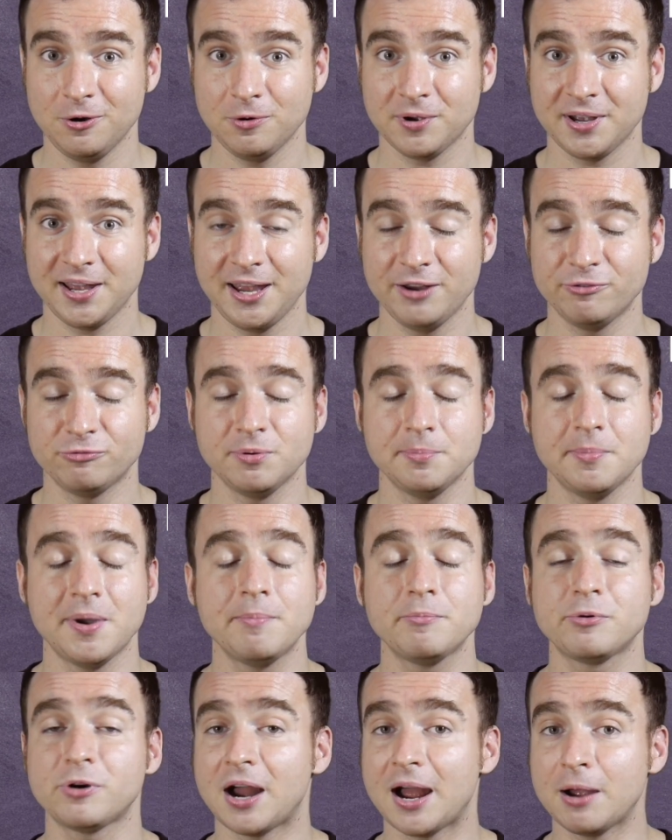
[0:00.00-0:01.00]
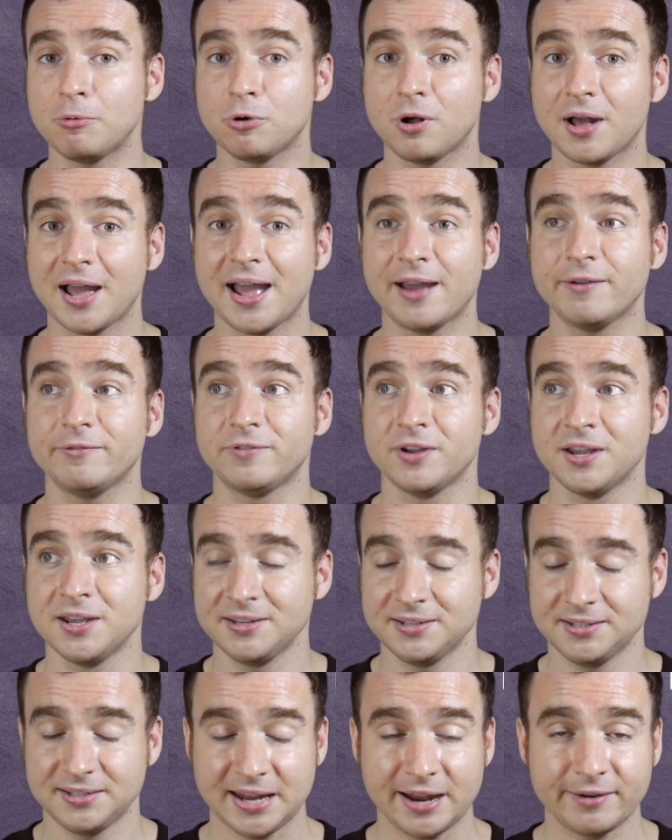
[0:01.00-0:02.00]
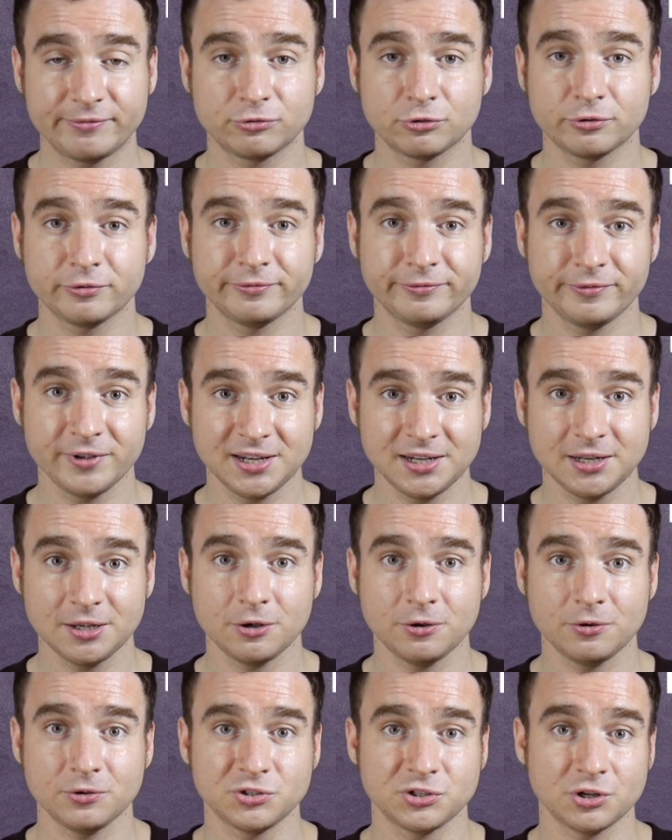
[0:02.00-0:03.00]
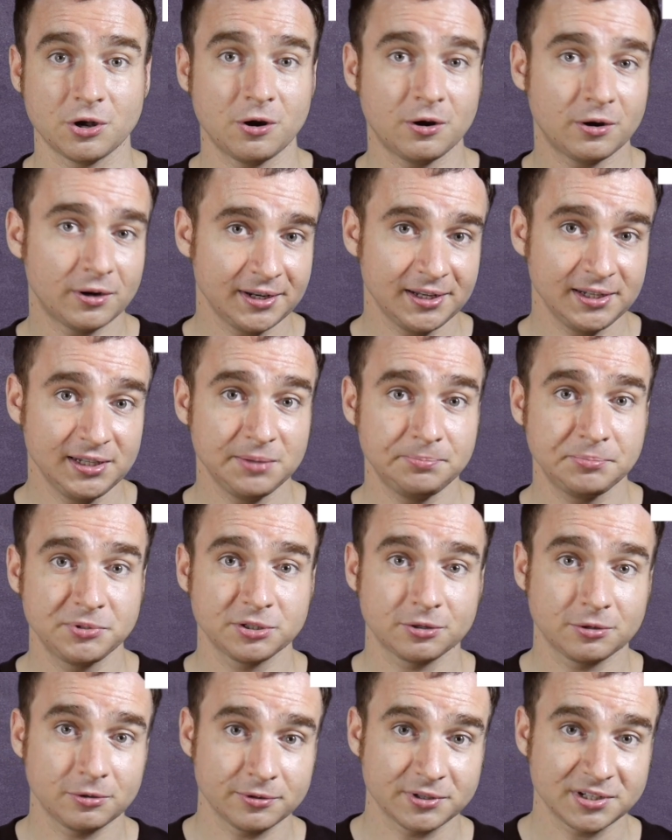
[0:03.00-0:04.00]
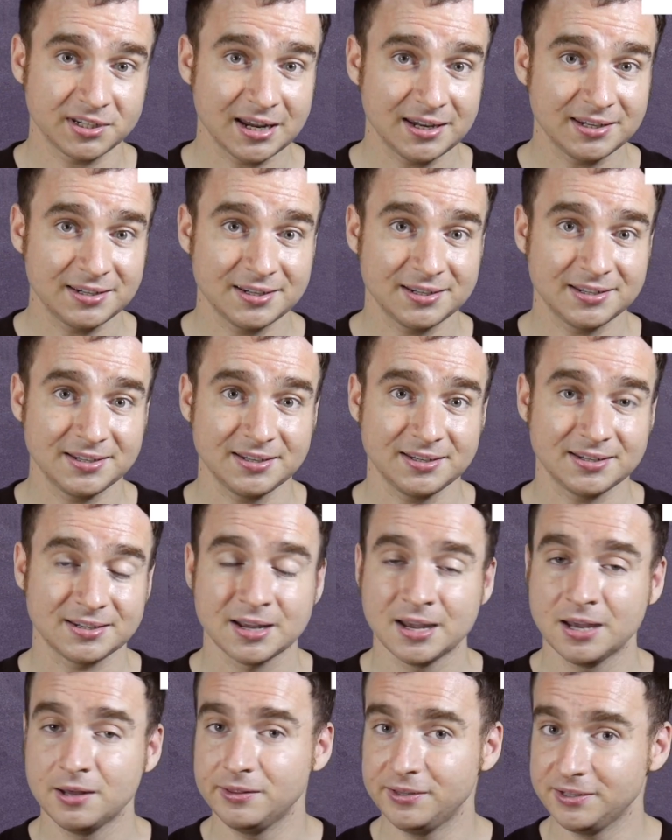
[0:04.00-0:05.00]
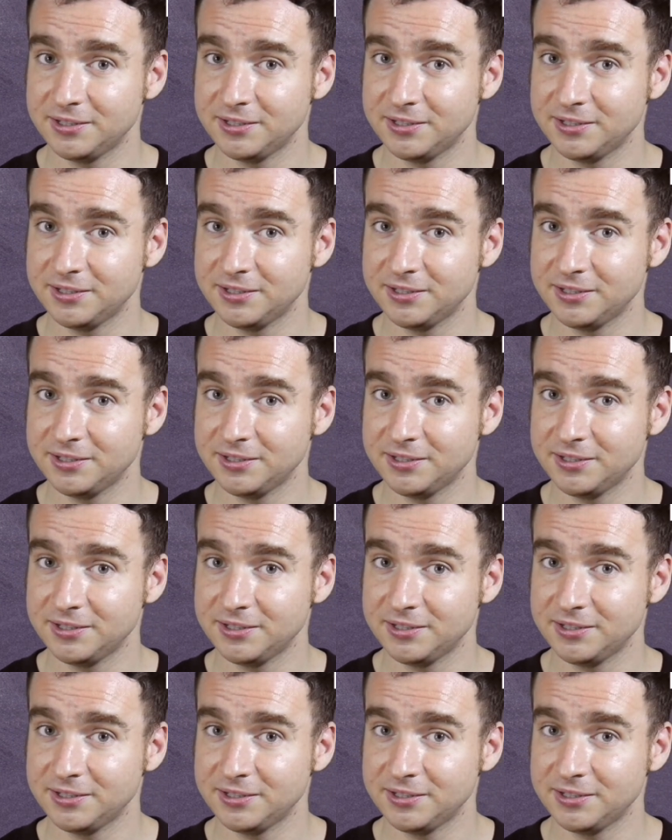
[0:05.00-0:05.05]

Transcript: Okay, remember, I will have several videos on elliptical sentences.